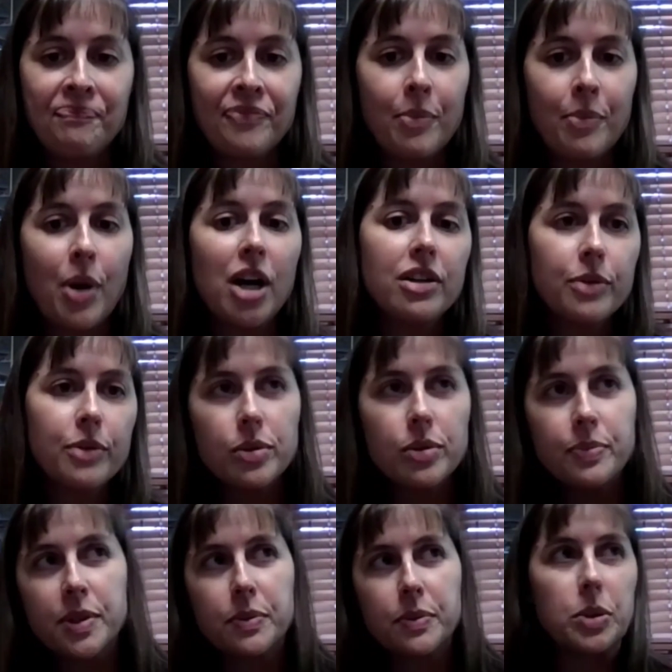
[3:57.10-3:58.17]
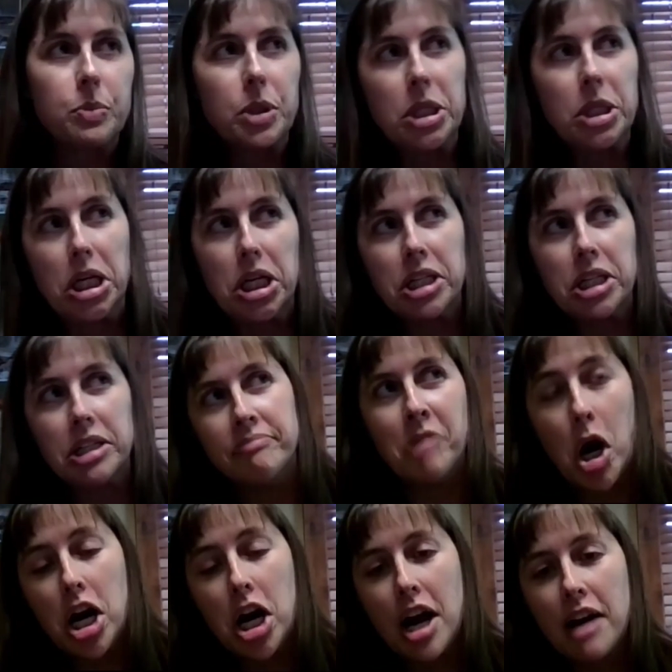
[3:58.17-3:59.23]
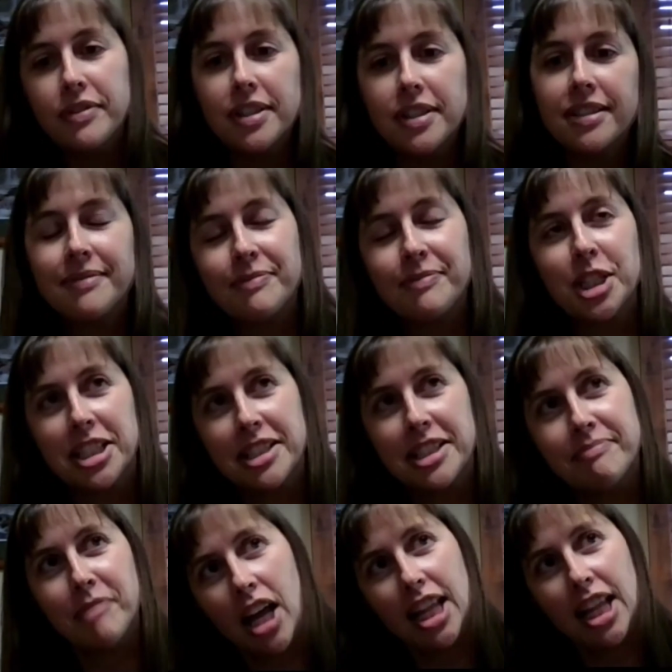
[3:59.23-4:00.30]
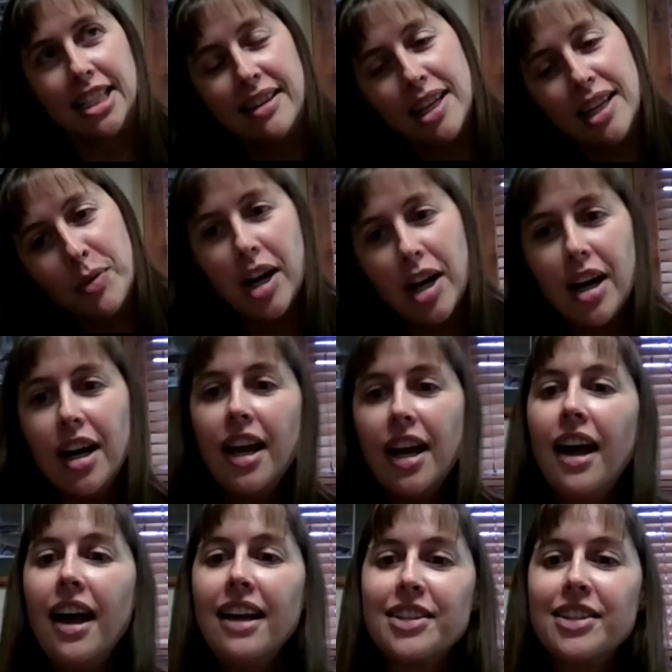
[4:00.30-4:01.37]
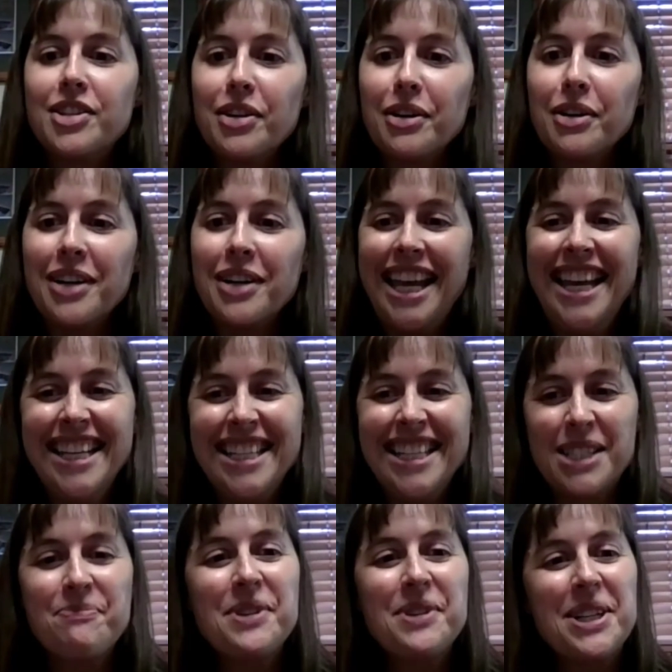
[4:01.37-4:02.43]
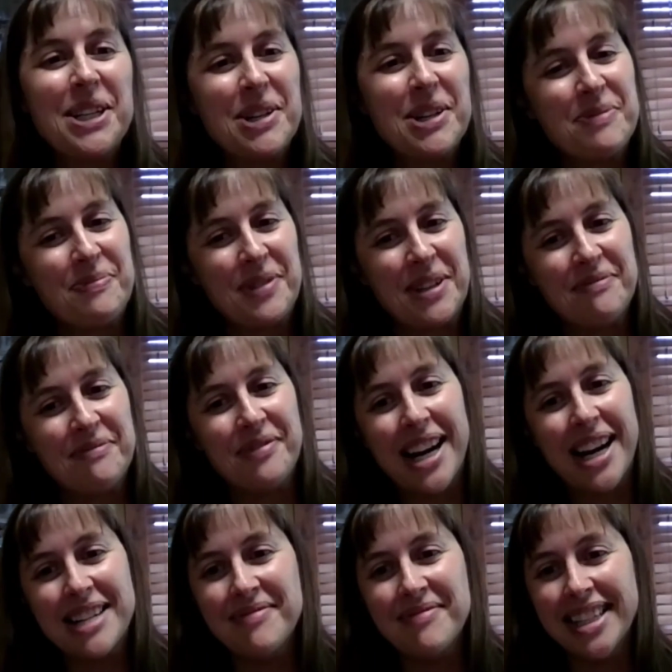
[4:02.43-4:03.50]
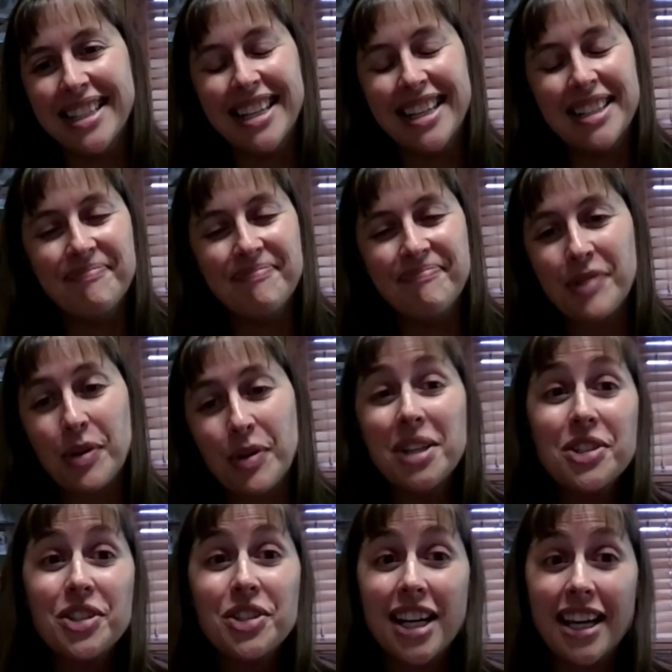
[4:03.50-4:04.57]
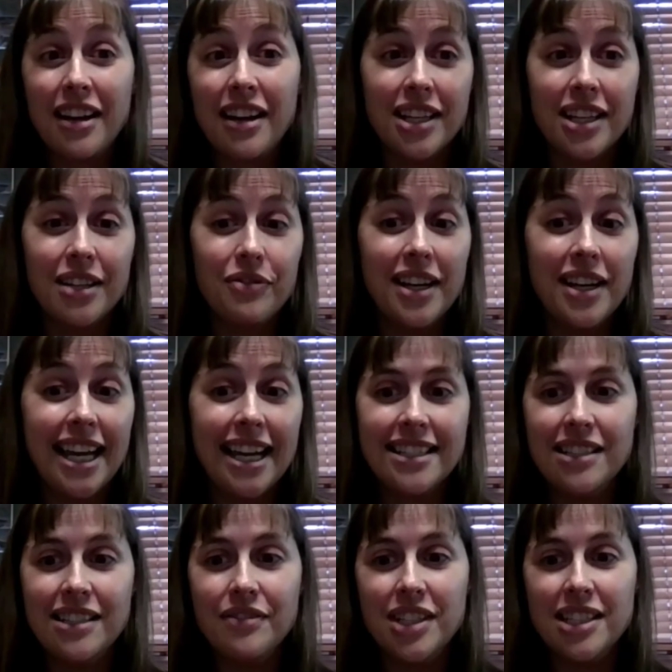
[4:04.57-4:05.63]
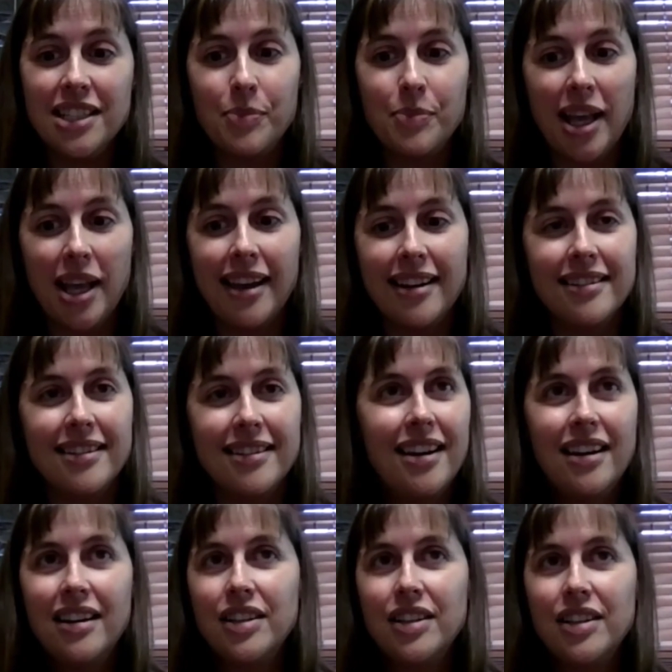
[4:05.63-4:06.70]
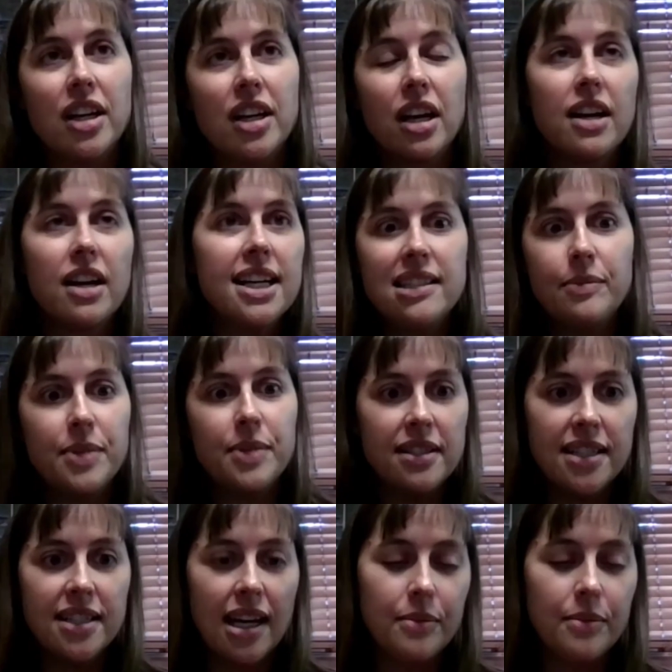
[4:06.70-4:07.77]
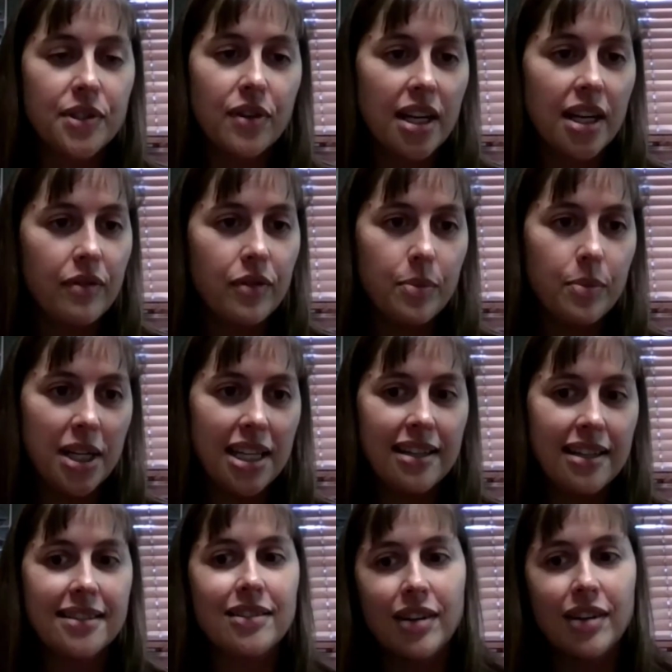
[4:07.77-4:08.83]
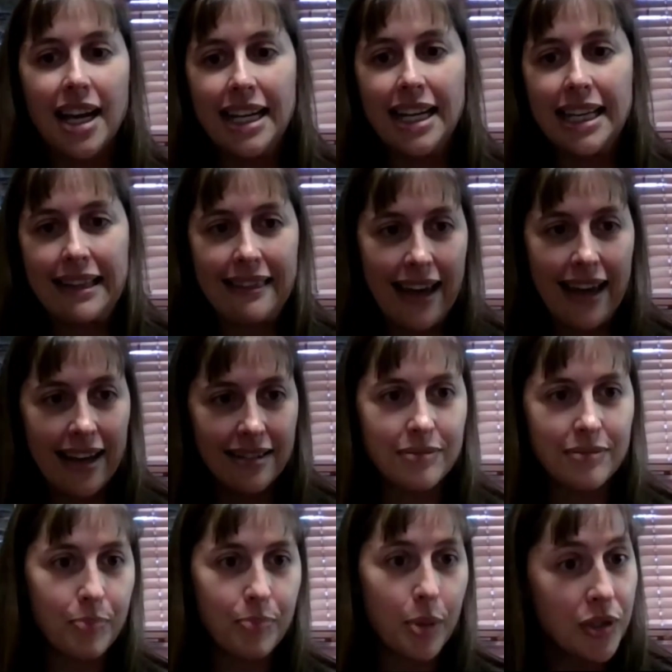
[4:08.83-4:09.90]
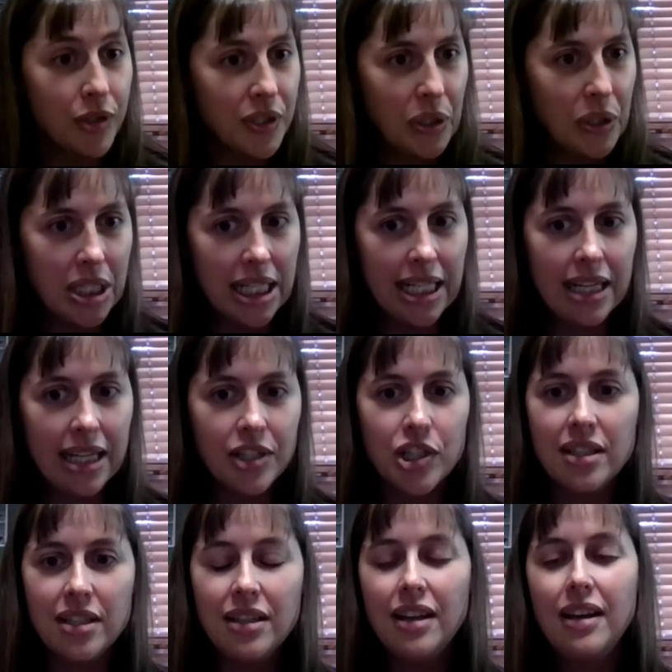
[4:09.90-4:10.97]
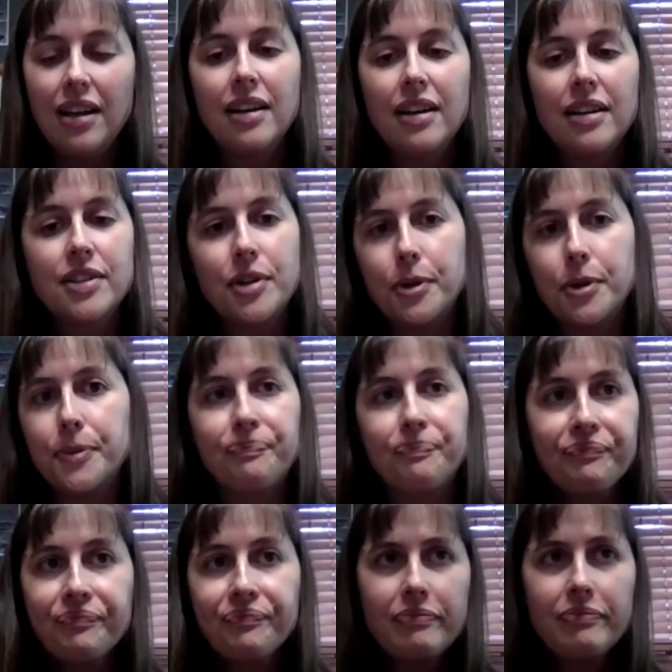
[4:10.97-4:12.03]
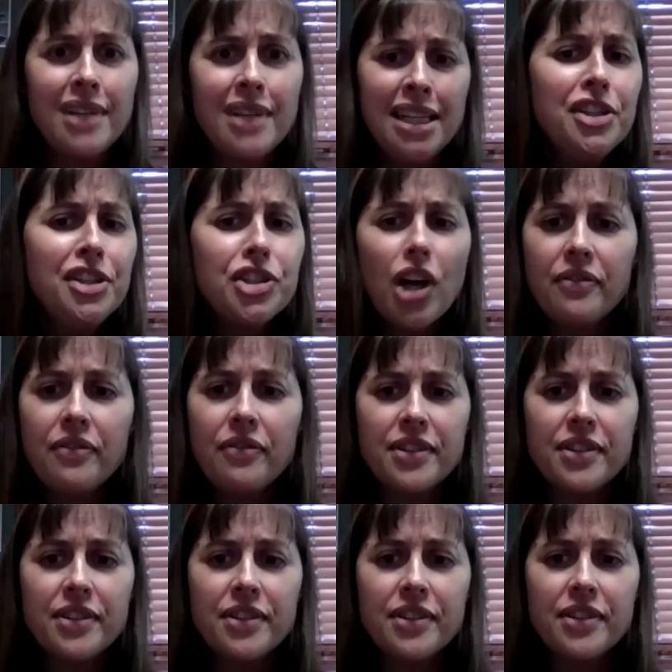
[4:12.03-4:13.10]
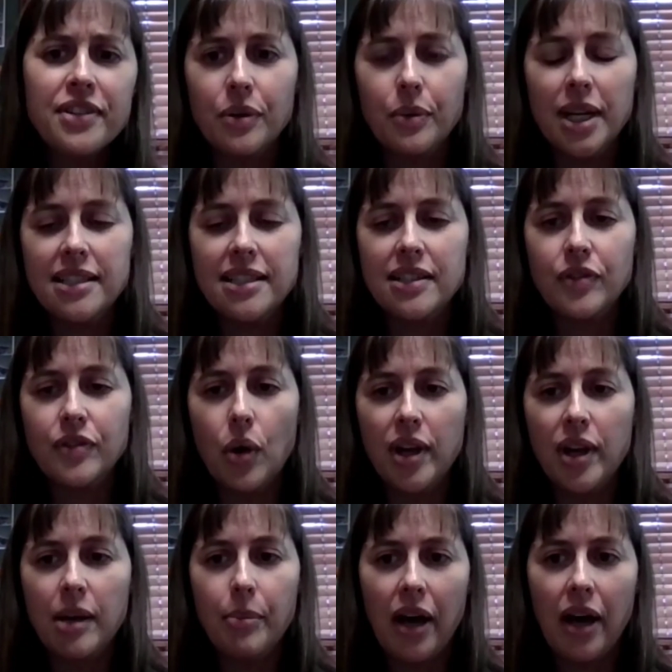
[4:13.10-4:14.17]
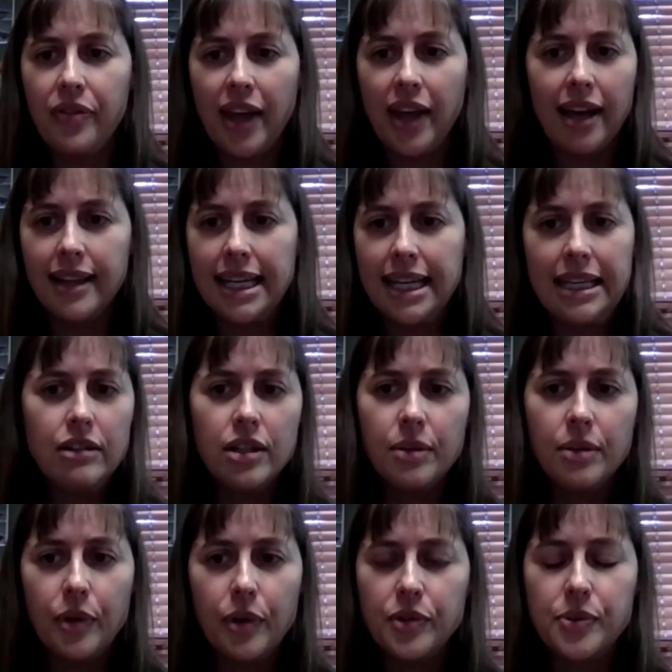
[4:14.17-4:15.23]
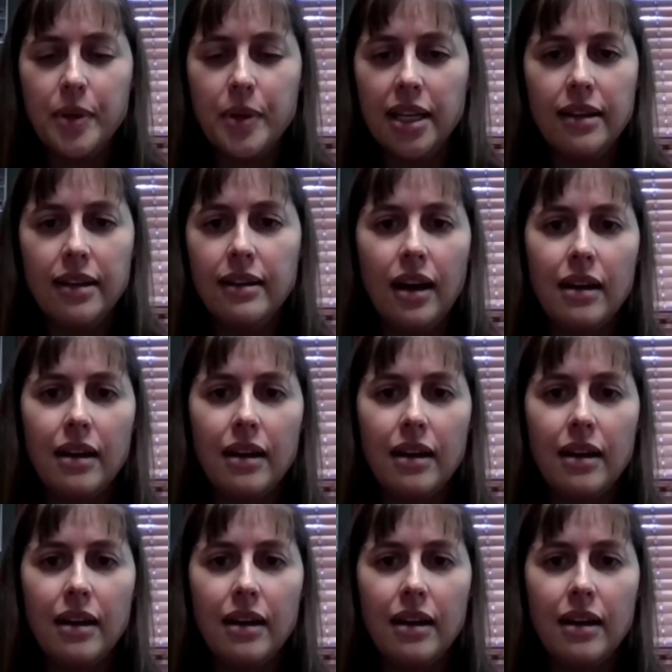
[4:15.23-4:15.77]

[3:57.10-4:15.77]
Partner group's still pretty young in our office, at least I like to think we are. So it's a pretty open environment. We also try to have like fun activities planned during our crazy busy times so that everybody can still kind of get that personal connection. So each office has different ways of going about that. Like here in Bozeman,